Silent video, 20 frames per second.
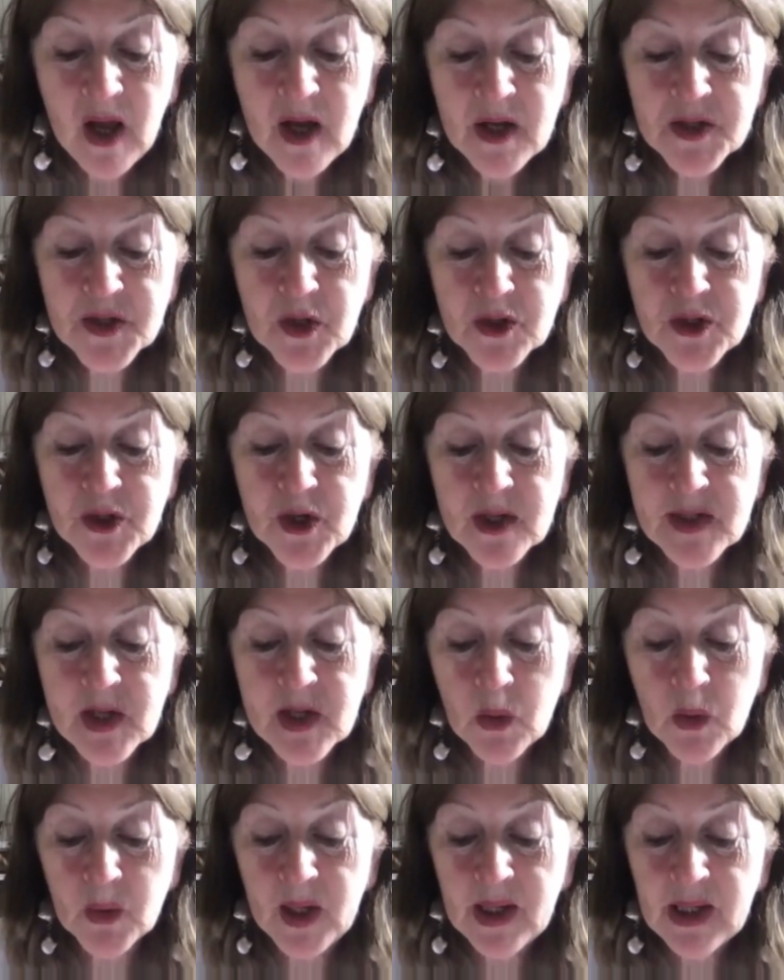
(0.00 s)
such as
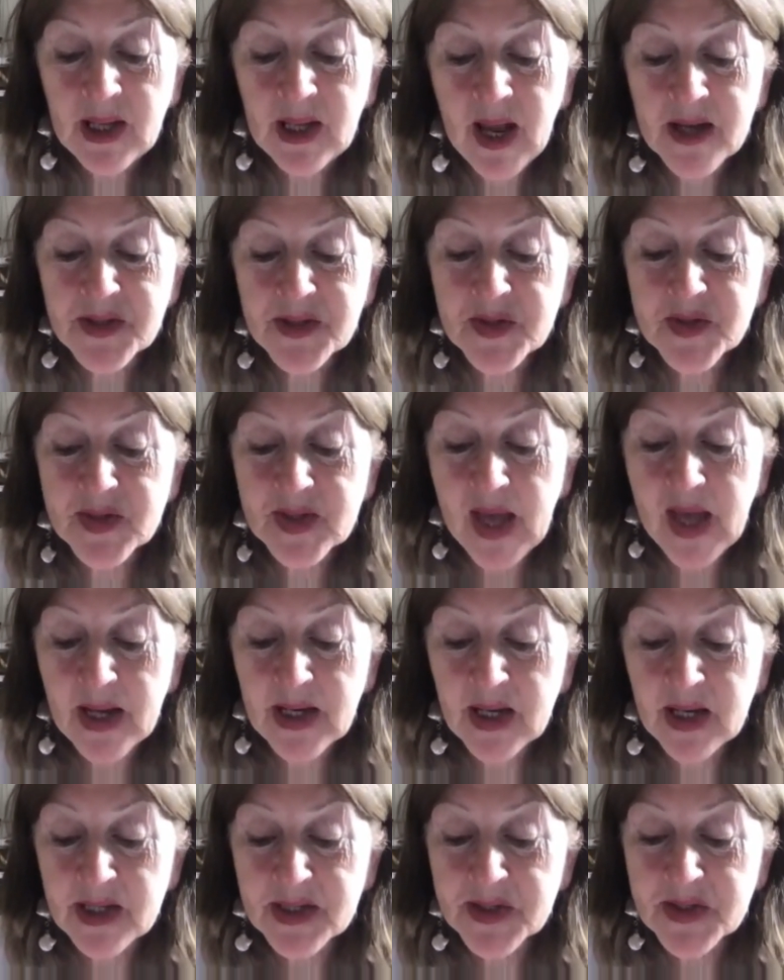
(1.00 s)
looking glasses,
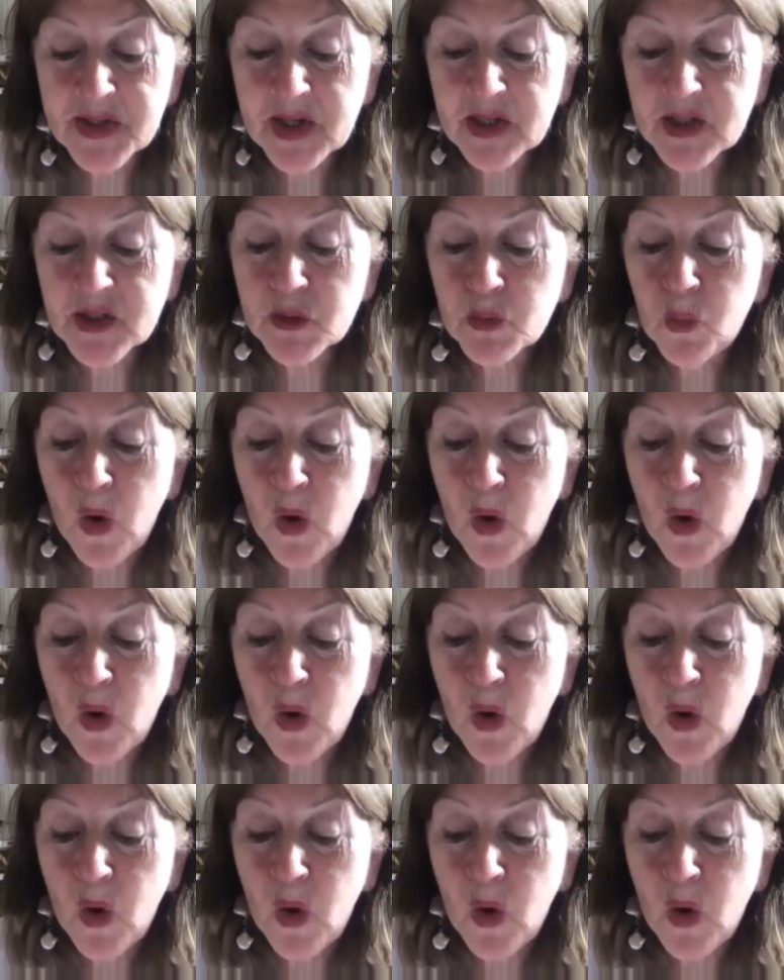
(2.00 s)
candlesticks,